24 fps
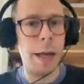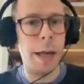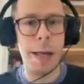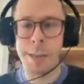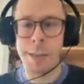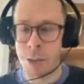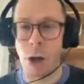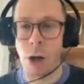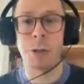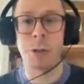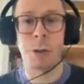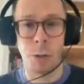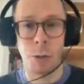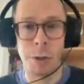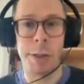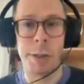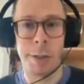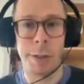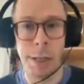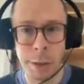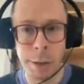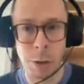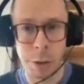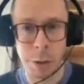is not
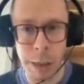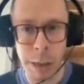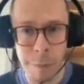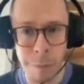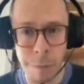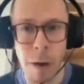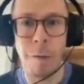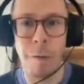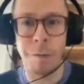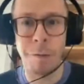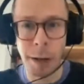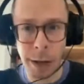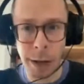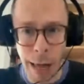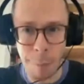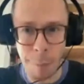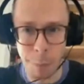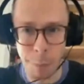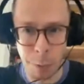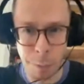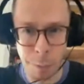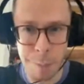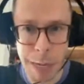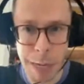constitutive of the
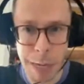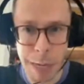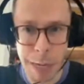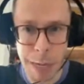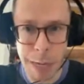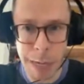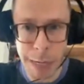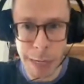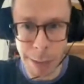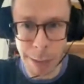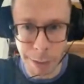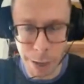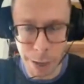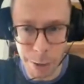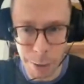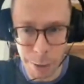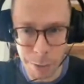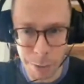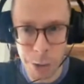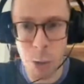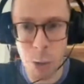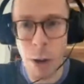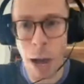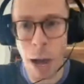laptop being there.
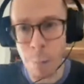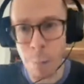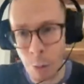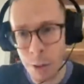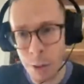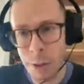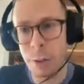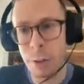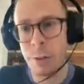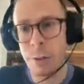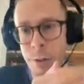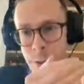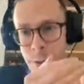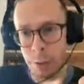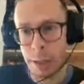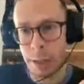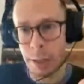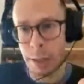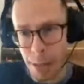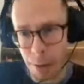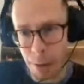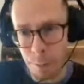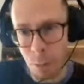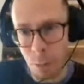So I want to, to
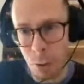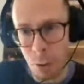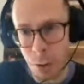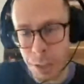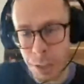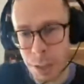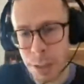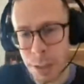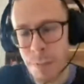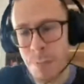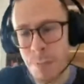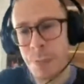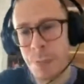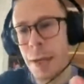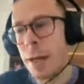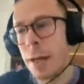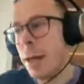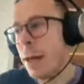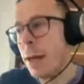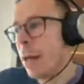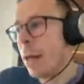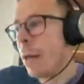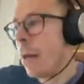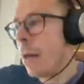keep that point.
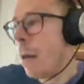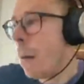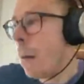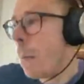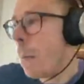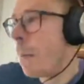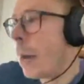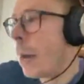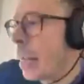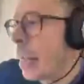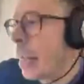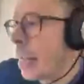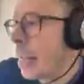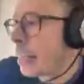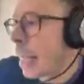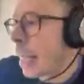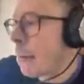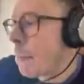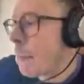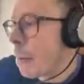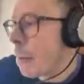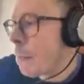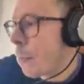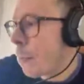But it
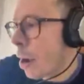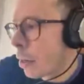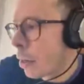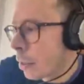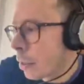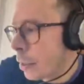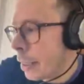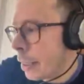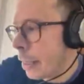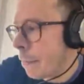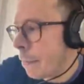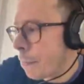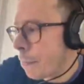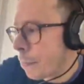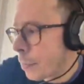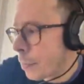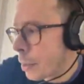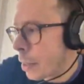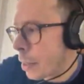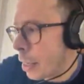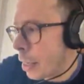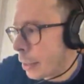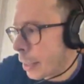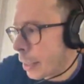can be partly
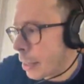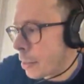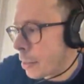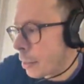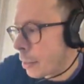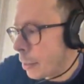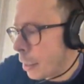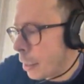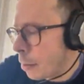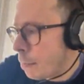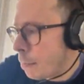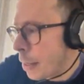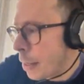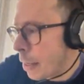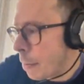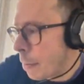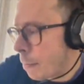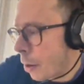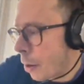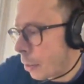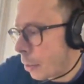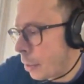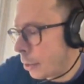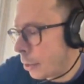it can still be
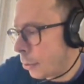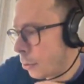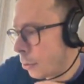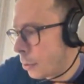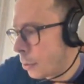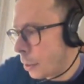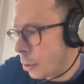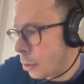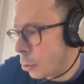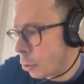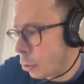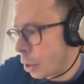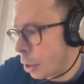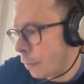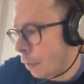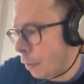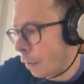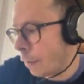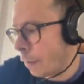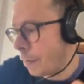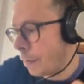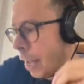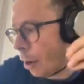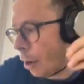partly constitutive
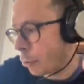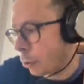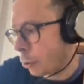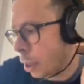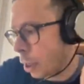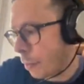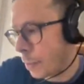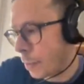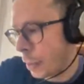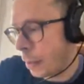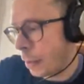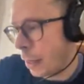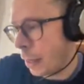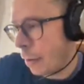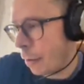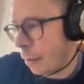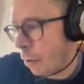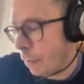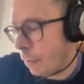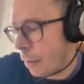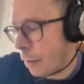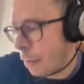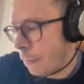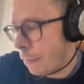of the outcomes in
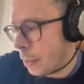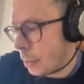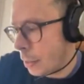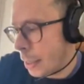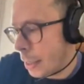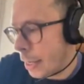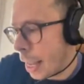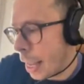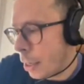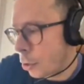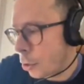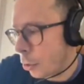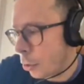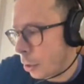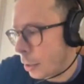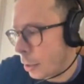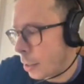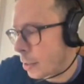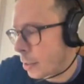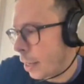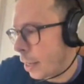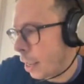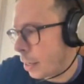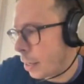the, of the investigation in
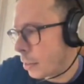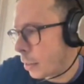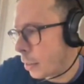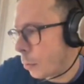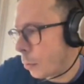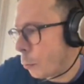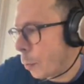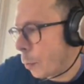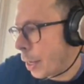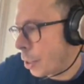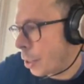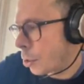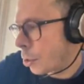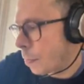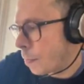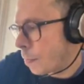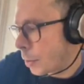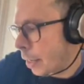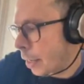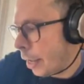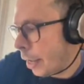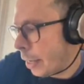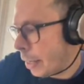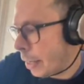the sense in which
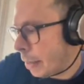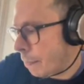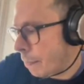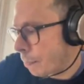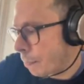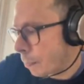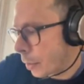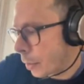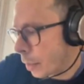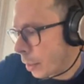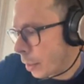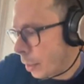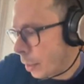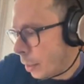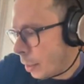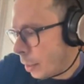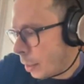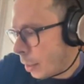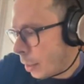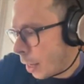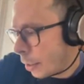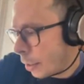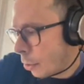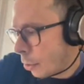say
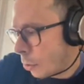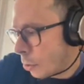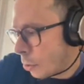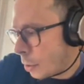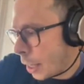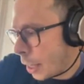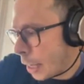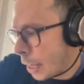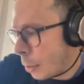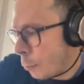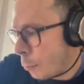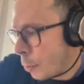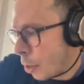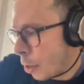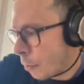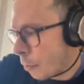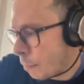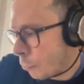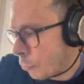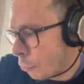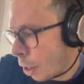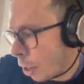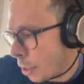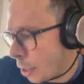I don't know, say we
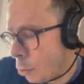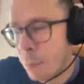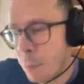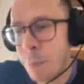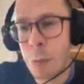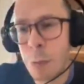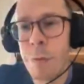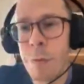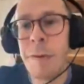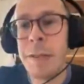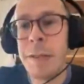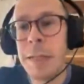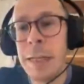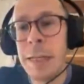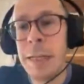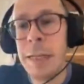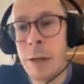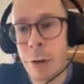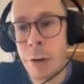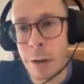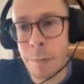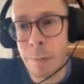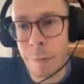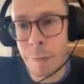are trying to prove a
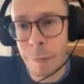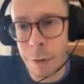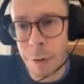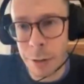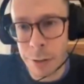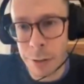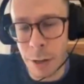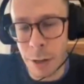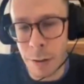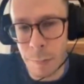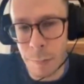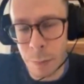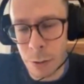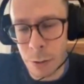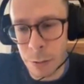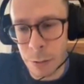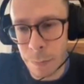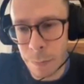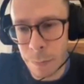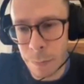theorem, for example.